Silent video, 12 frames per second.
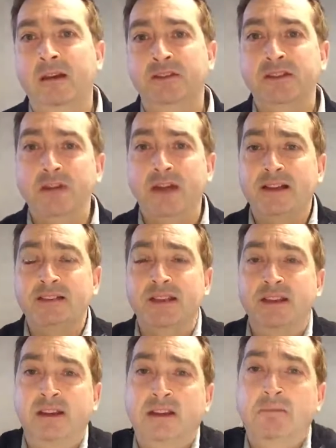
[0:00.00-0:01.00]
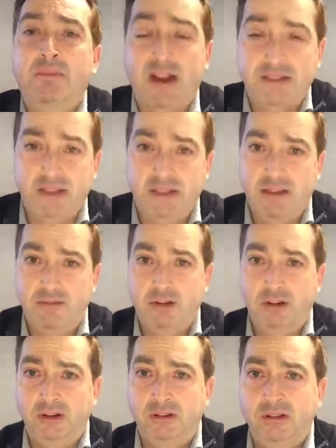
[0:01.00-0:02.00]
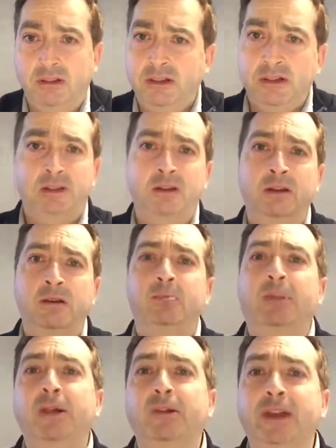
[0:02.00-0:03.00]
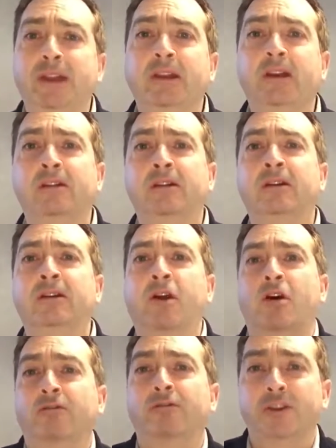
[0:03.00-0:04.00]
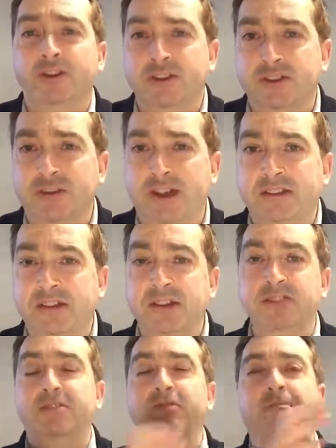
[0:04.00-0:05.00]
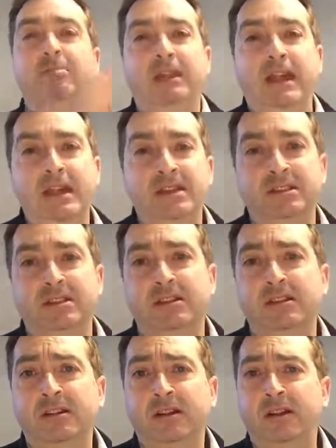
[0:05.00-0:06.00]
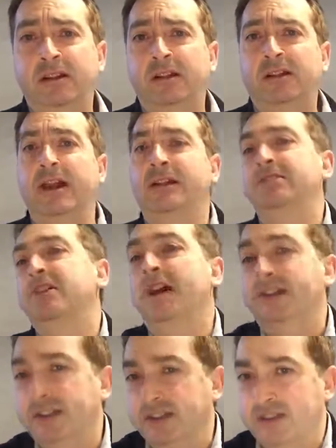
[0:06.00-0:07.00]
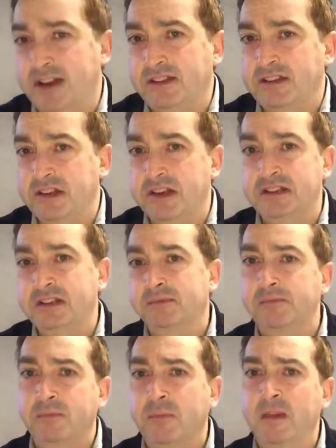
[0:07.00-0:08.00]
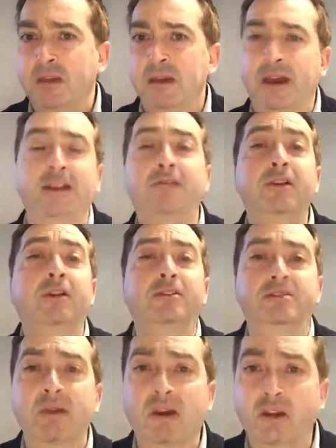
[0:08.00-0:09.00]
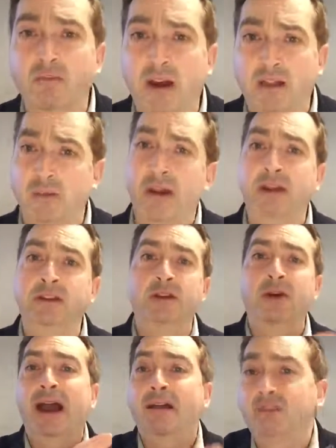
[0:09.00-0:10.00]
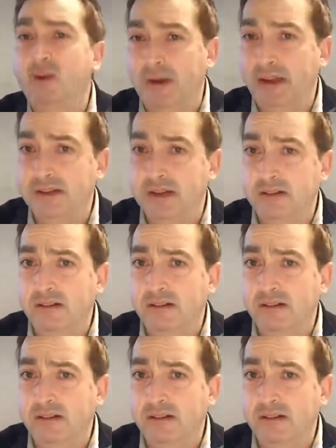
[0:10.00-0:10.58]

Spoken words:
So that's the present level, building confidence strategies to replace the anxiety strategies. And if you're a smoker, by the way, and you have quit,